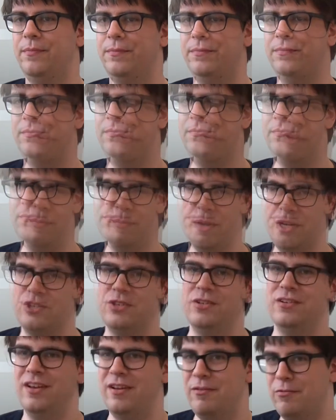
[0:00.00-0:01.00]
As already
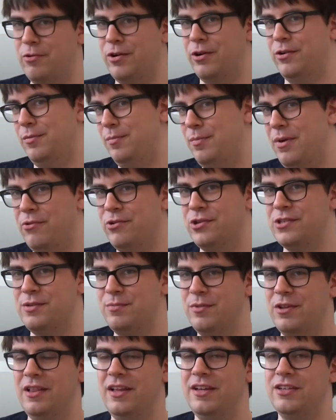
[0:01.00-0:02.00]
mentioned, I work on power
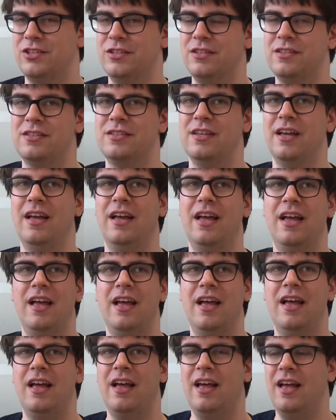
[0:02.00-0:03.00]
simulations,
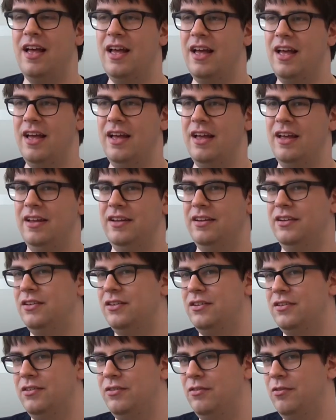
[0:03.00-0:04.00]

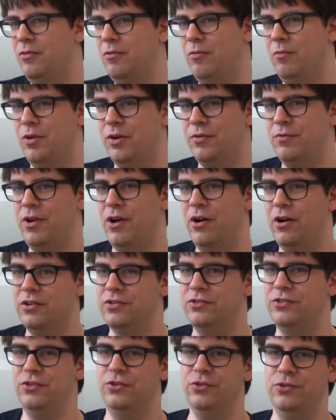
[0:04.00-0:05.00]
and what we
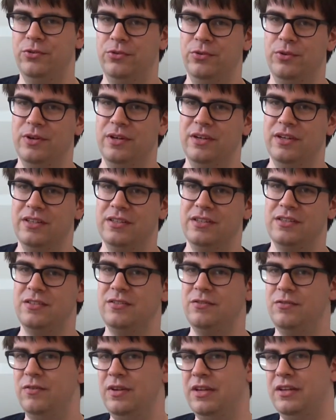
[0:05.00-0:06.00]
also do
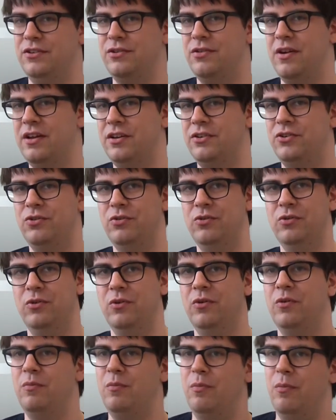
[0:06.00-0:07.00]
is we try
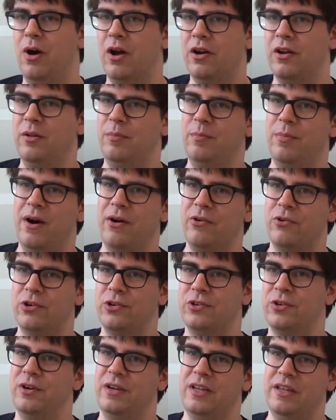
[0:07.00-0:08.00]
to model
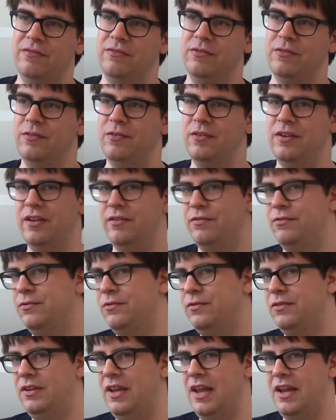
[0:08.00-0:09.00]
power even
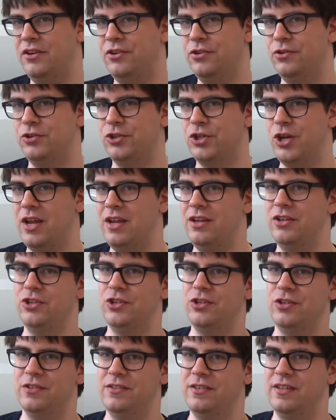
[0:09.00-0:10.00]
if data
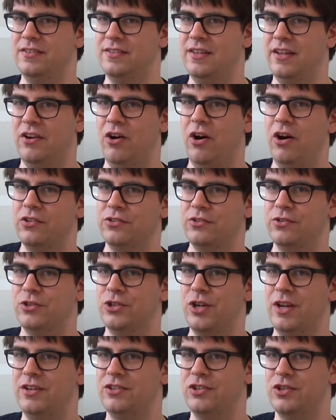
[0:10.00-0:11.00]
changes, and that also
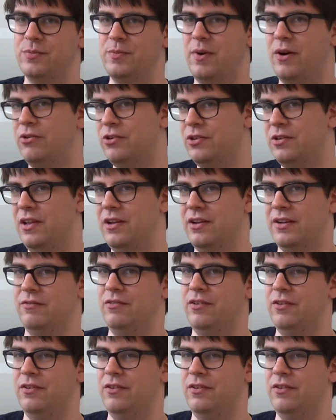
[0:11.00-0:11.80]
changes power